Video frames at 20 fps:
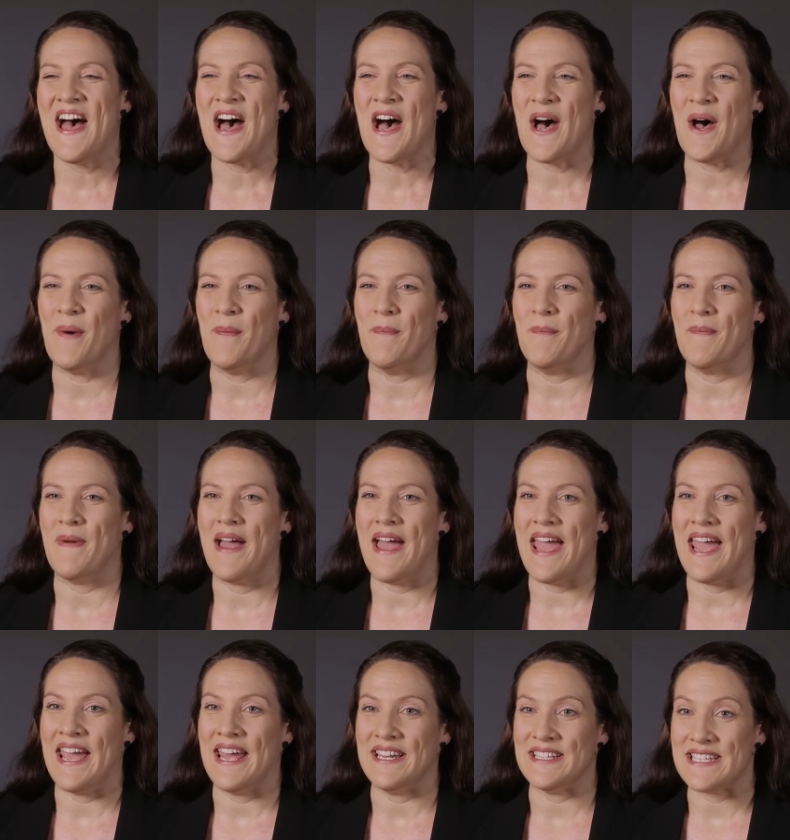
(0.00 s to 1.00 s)

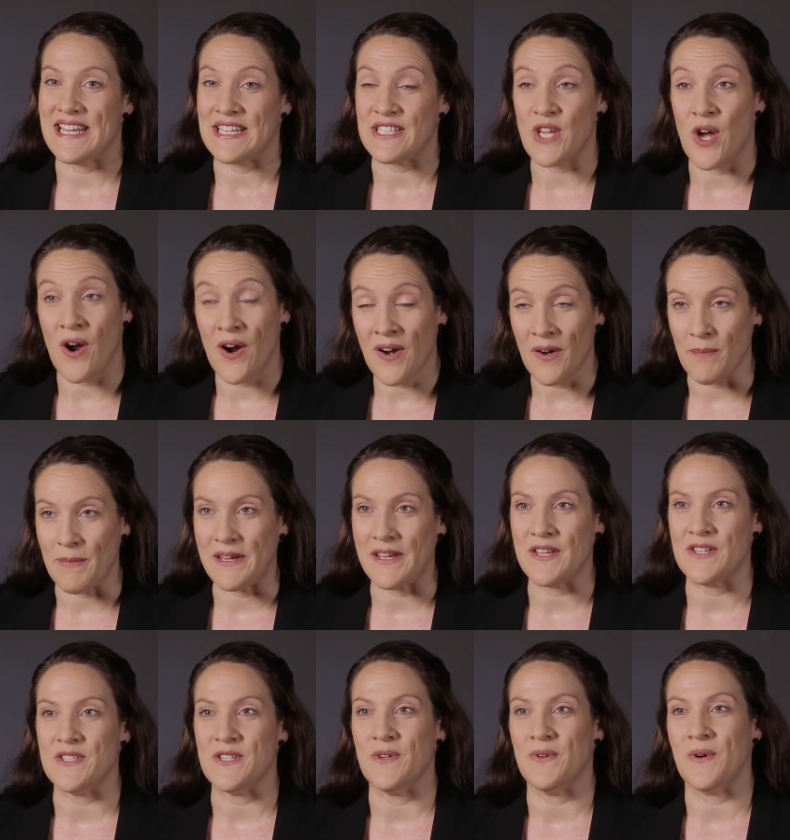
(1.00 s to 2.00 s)
And it's hard
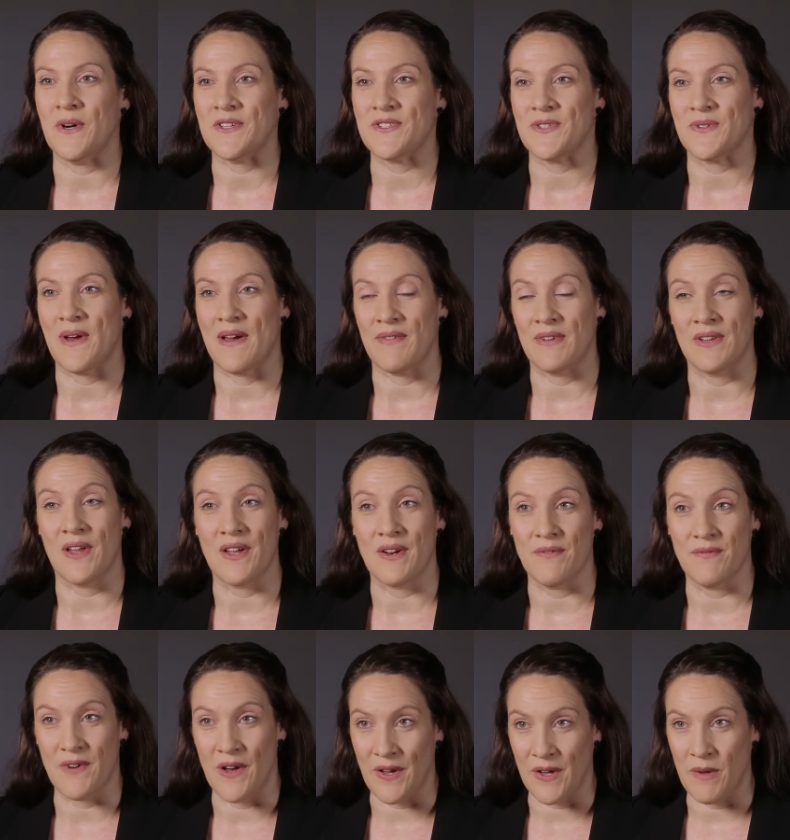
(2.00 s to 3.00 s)
because you also have a lot
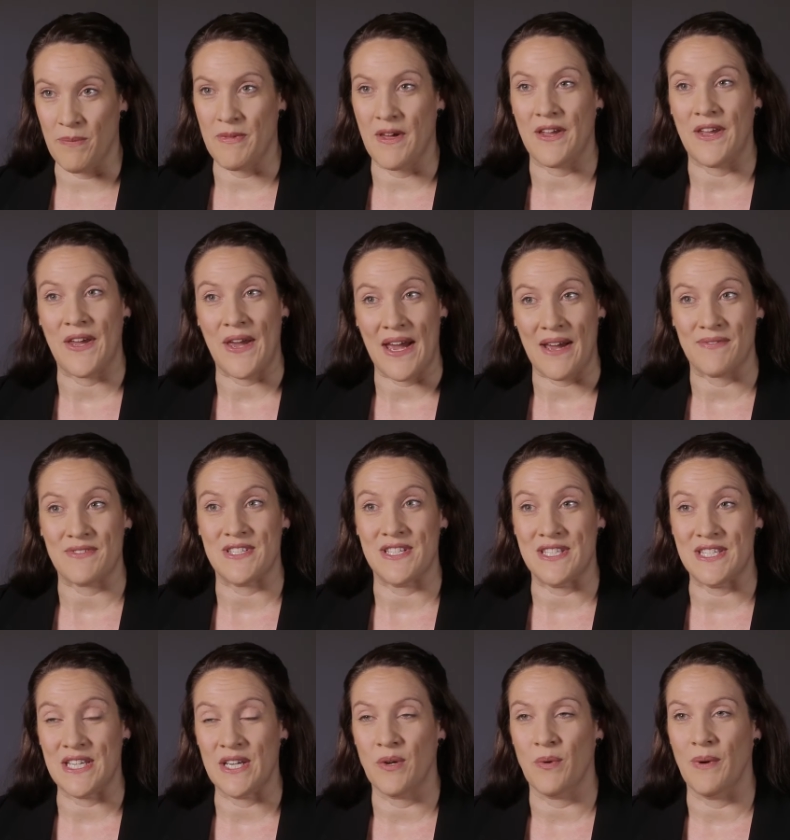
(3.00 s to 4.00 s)
of volume that you have to
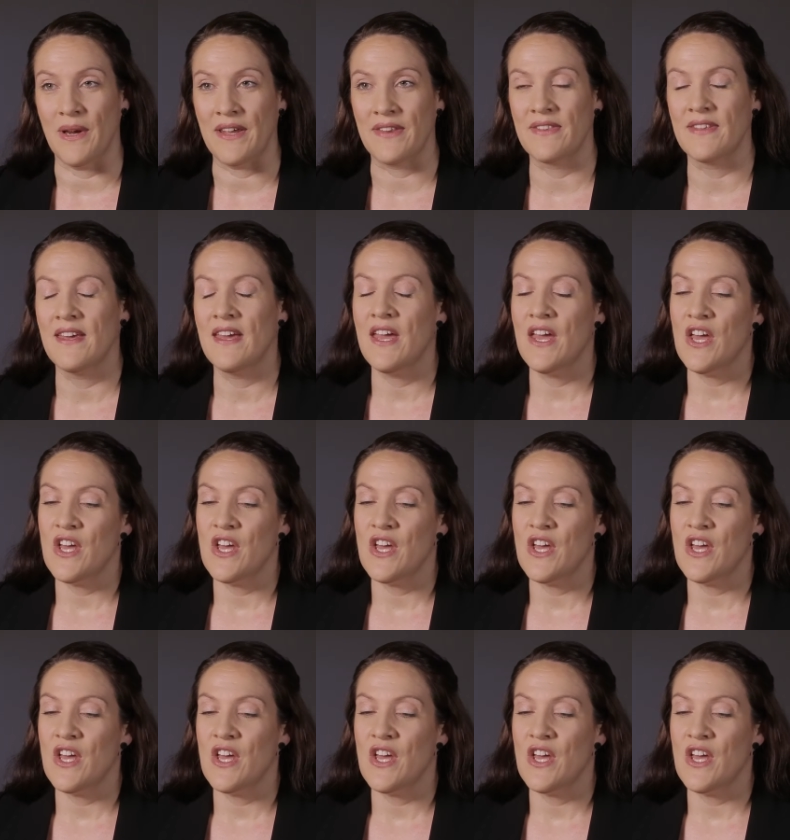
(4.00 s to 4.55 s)
deal with.